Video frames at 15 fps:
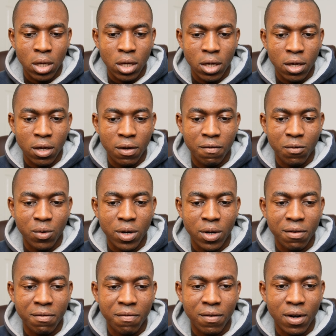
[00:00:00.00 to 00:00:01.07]
if queen
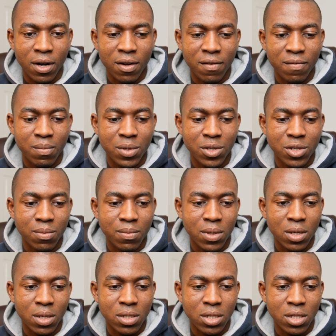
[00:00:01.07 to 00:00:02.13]
a5, bishop
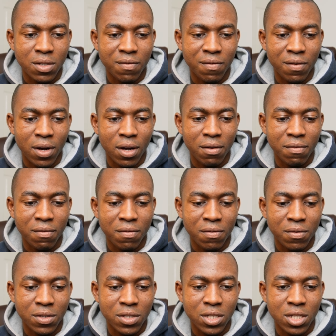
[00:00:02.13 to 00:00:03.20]
takes h5,
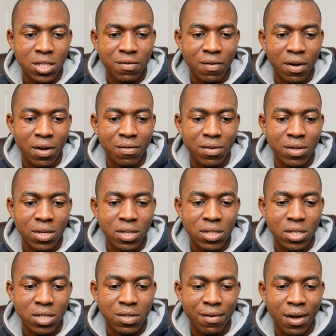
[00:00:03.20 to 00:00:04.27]
gh5, queen takes
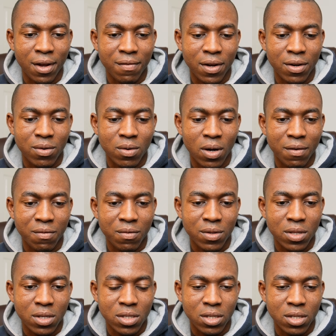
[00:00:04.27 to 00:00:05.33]
h5. I don't have queen
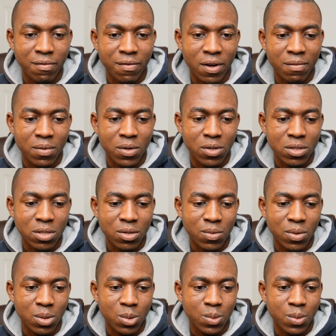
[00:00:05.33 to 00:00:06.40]
takes e5 because the
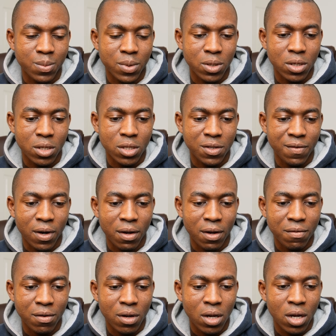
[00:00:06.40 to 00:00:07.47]
queen will be on
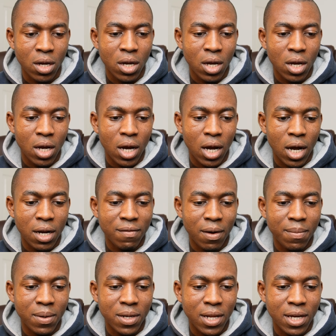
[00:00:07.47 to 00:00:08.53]
h5. And if I
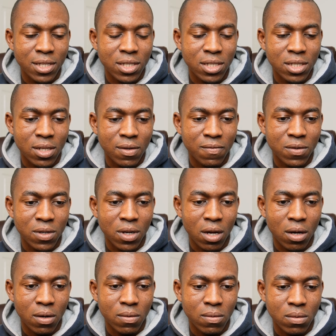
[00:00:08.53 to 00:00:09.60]
play knight g7
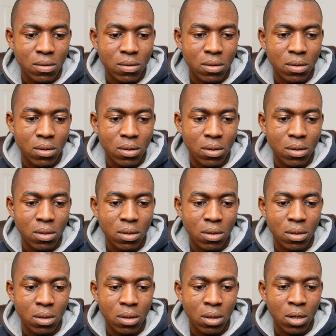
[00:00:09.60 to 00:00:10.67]
now,
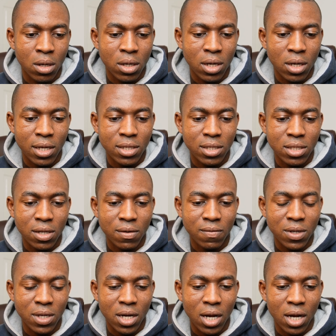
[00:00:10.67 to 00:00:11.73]
knight
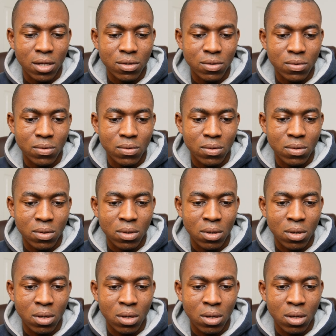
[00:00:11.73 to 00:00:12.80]
g7, the castle,
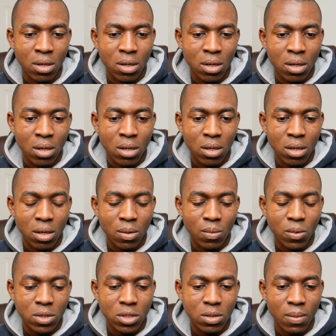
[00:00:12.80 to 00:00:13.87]
then
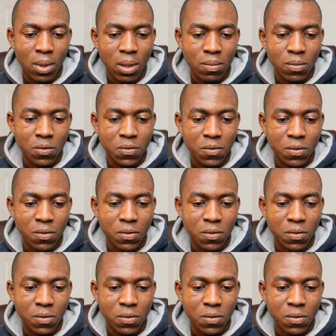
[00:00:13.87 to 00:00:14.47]
what is my move?